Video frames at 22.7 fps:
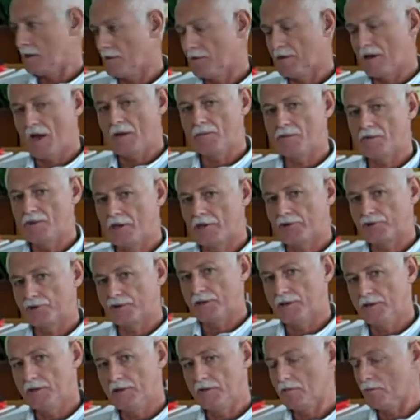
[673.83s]
exam
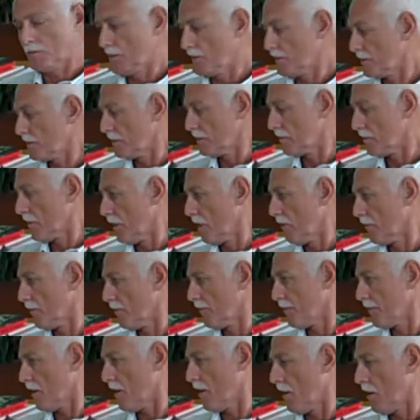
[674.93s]
session. Mr. Ralph,
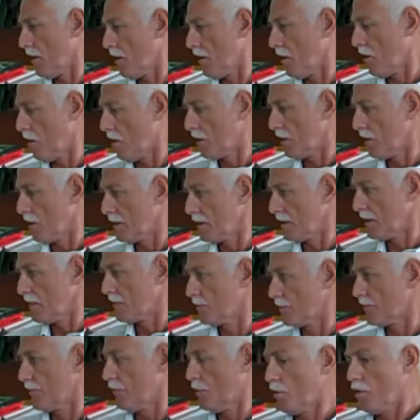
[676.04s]
on at
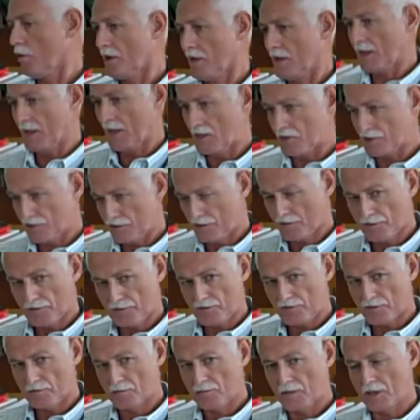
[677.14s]
least 4
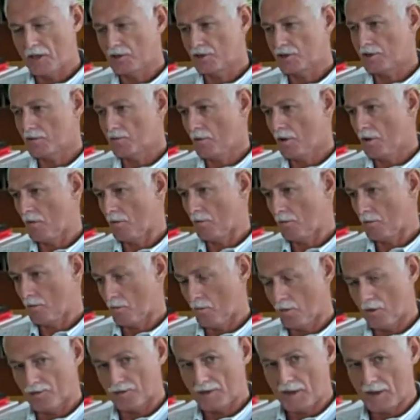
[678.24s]
occasions, mentioned what
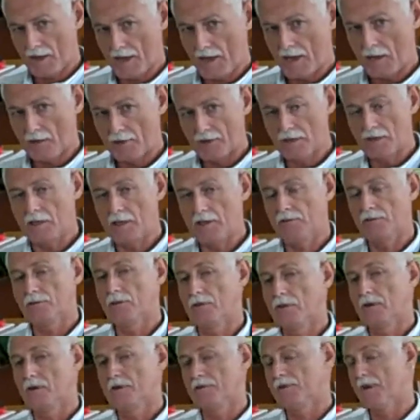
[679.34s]
was allowed into
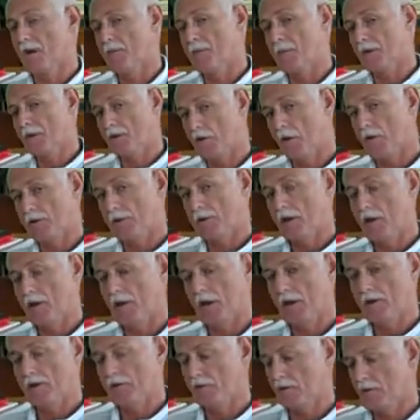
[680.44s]
the exam and not
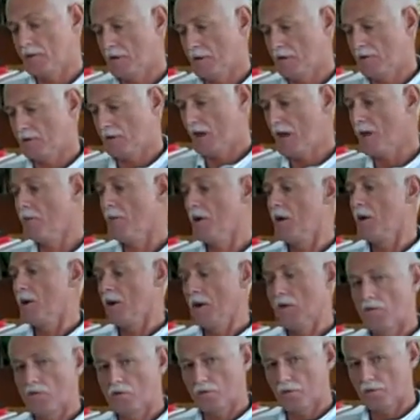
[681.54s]
allowed into the exam.
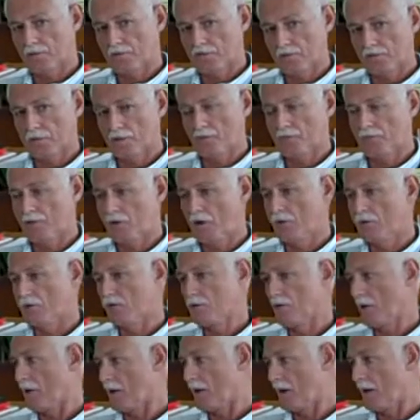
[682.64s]
Of course, a cell phone is
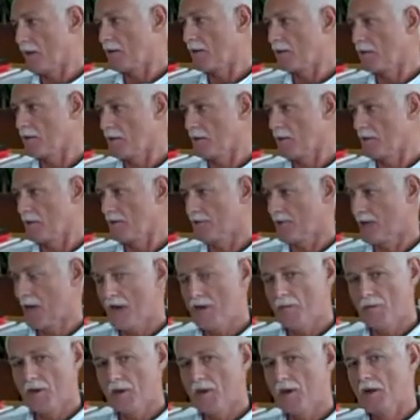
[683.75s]
not allowed into the
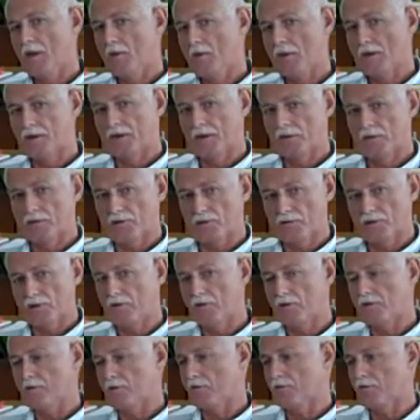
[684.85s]
exam. But there was a
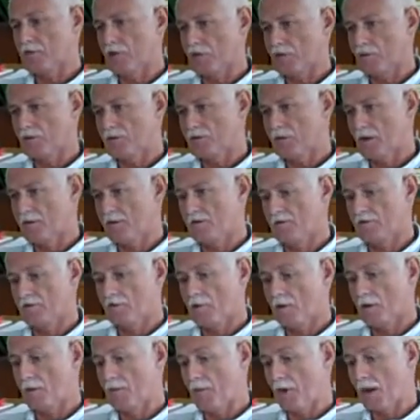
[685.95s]
series of circumstances
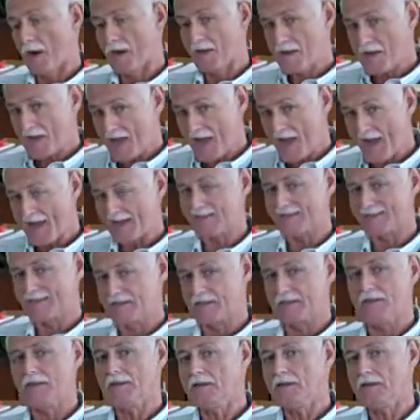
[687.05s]
where, by
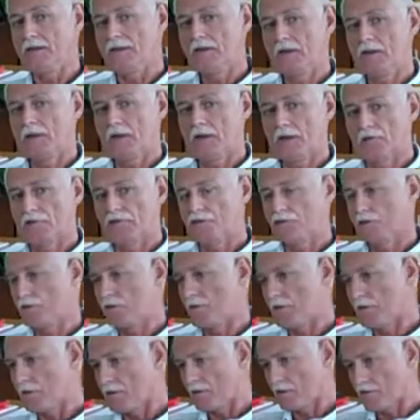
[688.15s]
accident, a
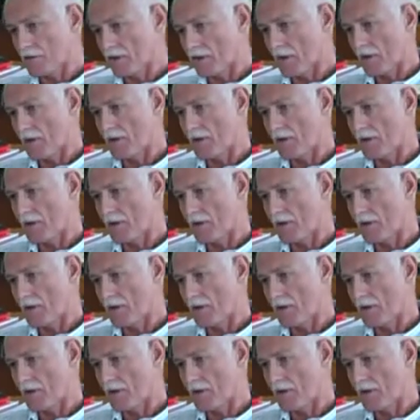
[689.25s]
student